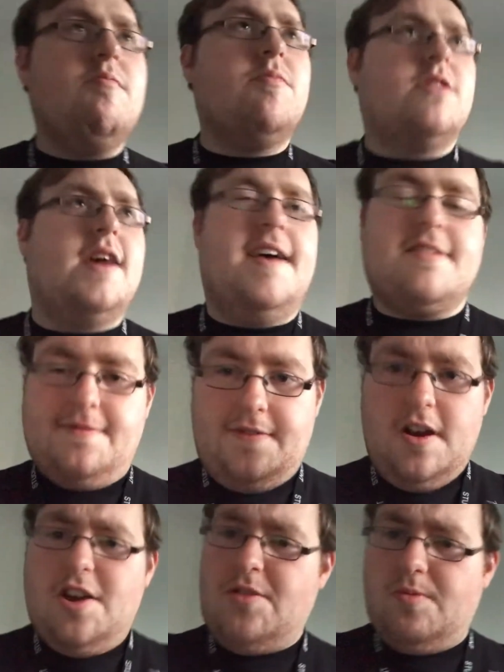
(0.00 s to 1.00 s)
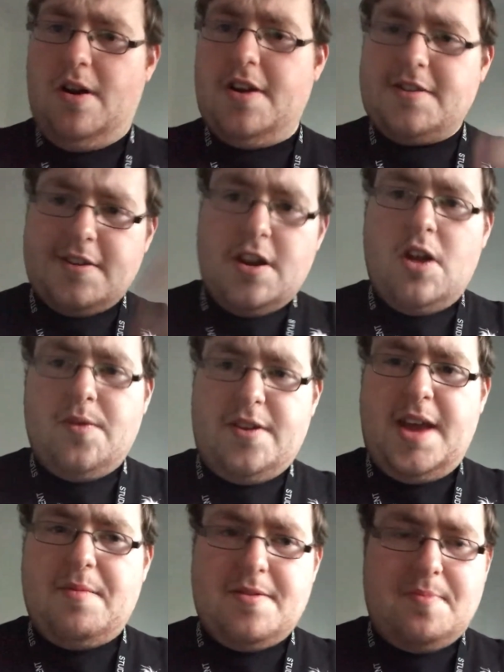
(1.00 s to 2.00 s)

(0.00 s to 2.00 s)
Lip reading: That's the first one. I don't know what name is.